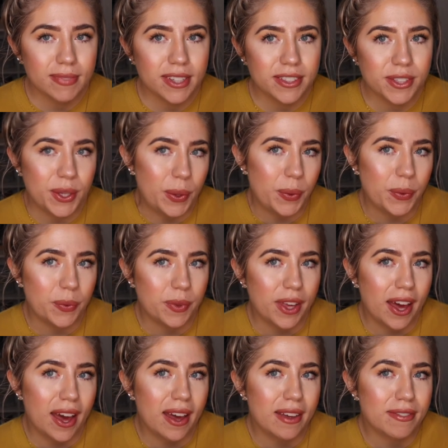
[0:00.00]
So
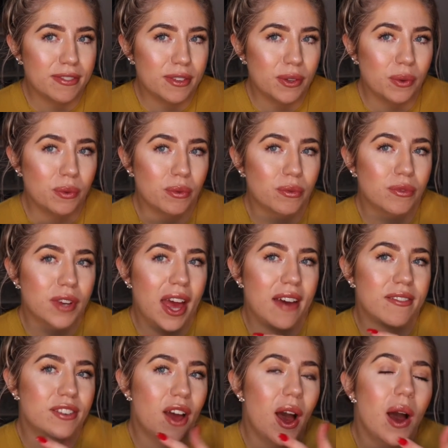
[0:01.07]
yeah, if you
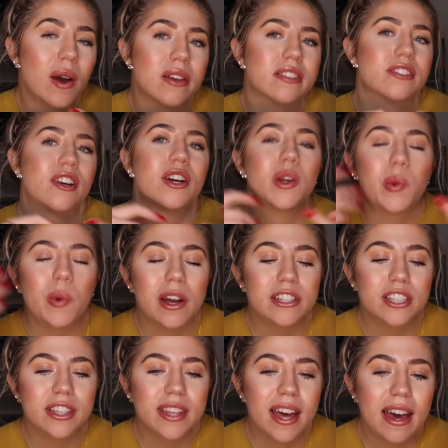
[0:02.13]
have not started
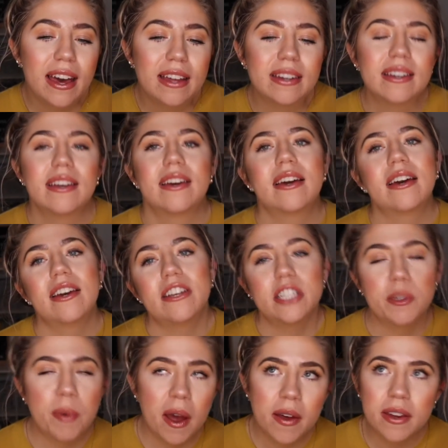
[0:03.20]
watching that, you
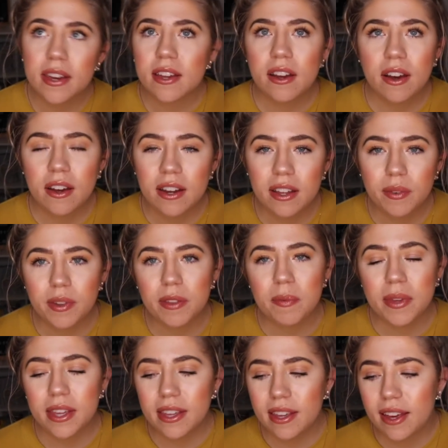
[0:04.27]
should probably get on it with
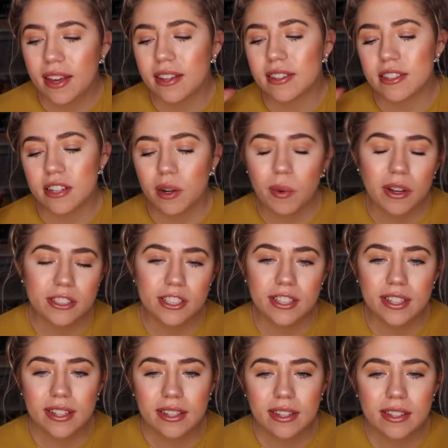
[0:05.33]
me and start
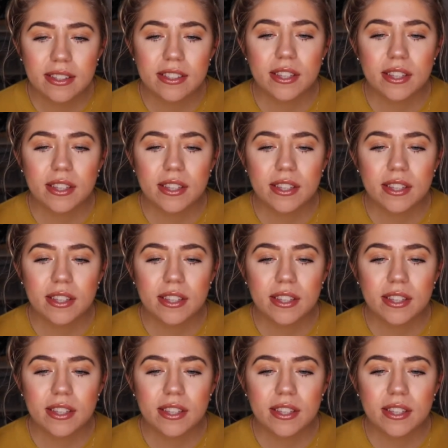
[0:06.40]
watching it.